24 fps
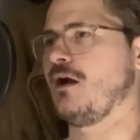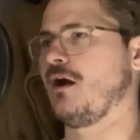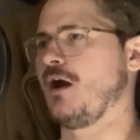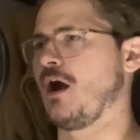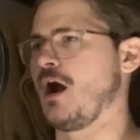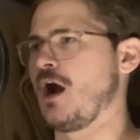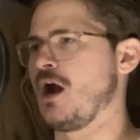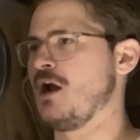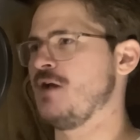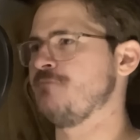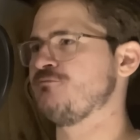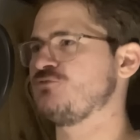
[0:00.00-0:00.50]

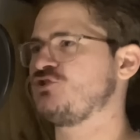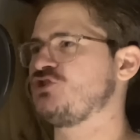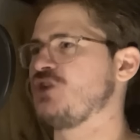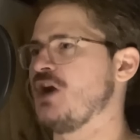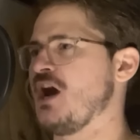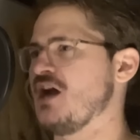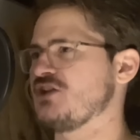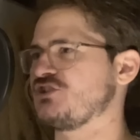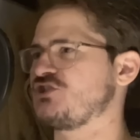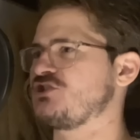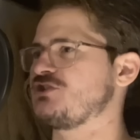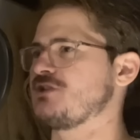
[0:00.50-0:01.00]
I'm
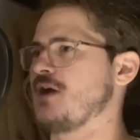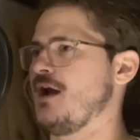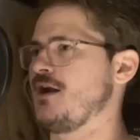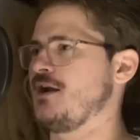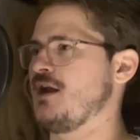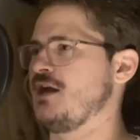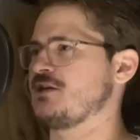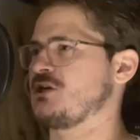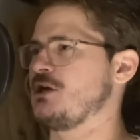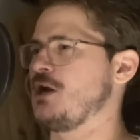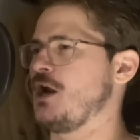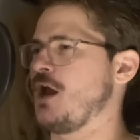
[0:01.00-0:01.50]
just a
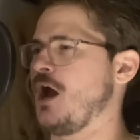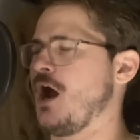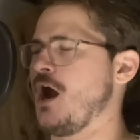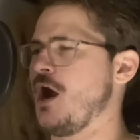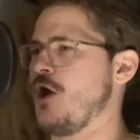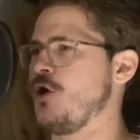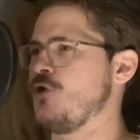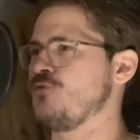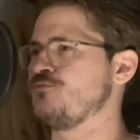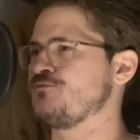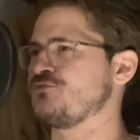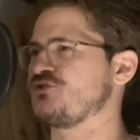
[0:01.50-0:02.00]
little
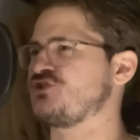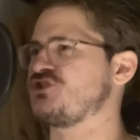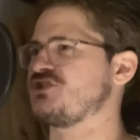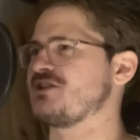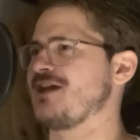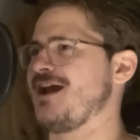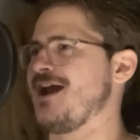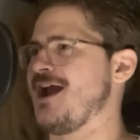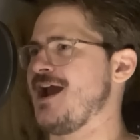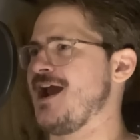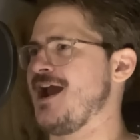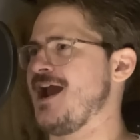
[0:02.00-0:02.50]

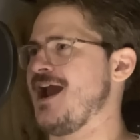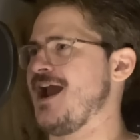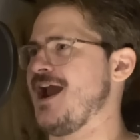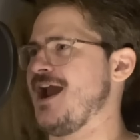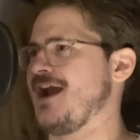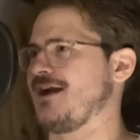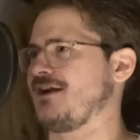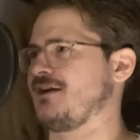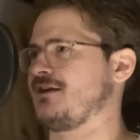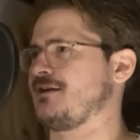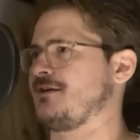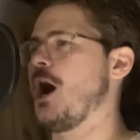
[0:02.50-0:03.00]
homesick.